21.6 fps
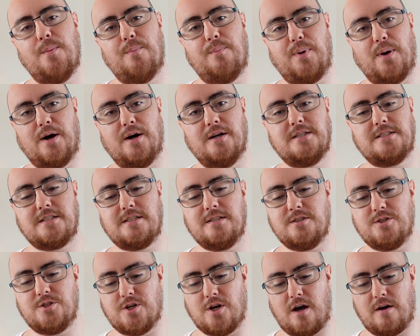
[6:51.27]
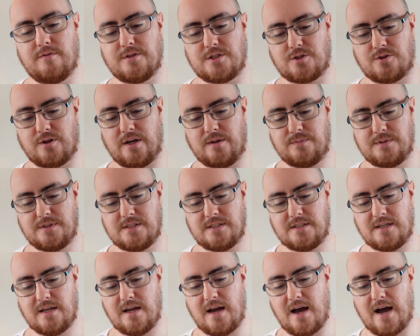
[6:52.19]
But JavaScript
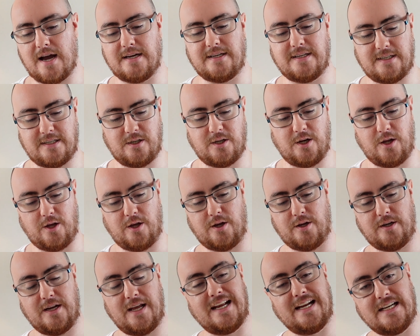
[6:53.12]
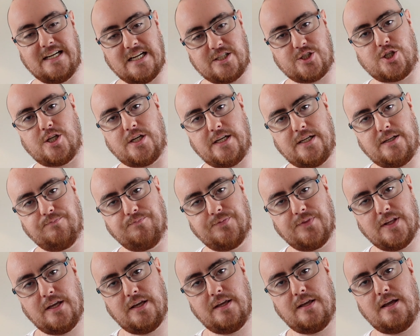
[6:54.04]
I didn't learn initially.
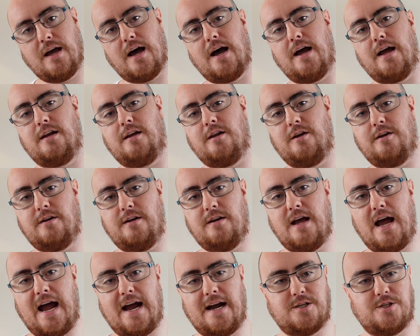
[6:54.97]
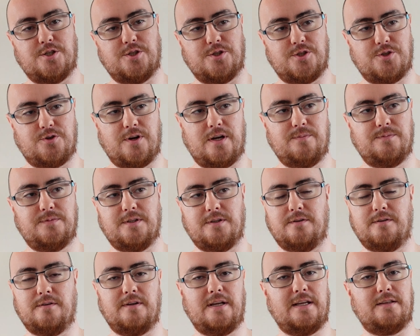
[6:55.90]
I learned ActionScript
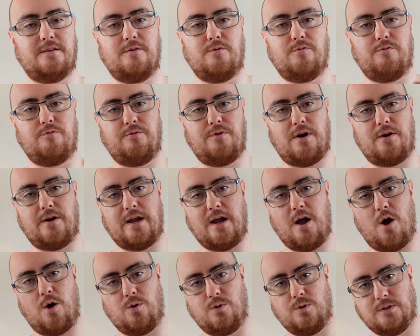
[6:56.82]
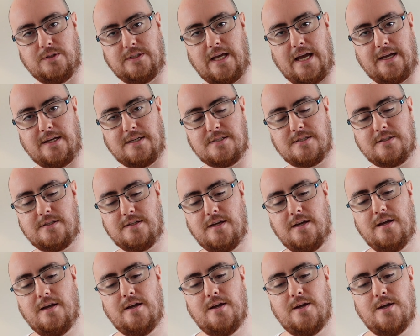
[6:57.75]
and in the very old days.
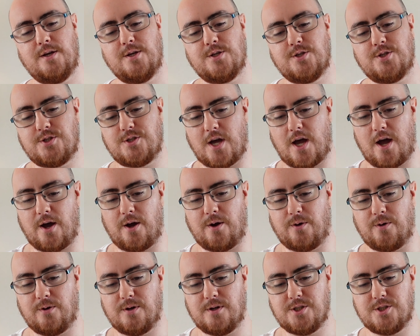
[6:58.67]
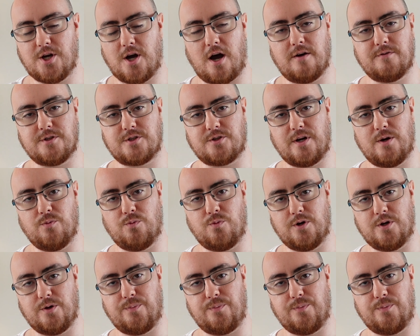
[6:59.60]
So JavaScript would